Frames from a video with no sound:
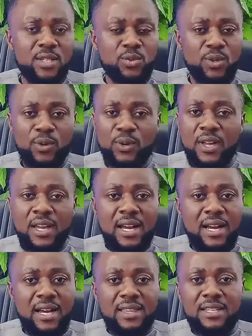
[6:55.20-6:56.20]
as well,
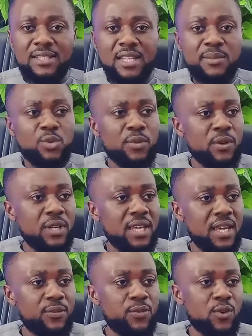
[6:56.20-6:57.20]
I think teams will be
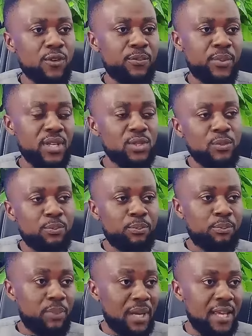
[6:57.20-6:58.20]
careful of praying to
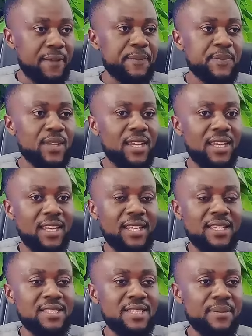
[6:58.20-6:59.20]
play
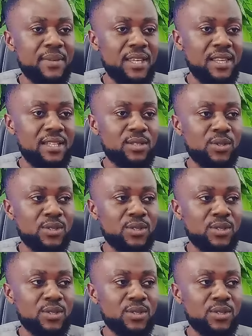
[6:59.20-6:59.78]
against them in this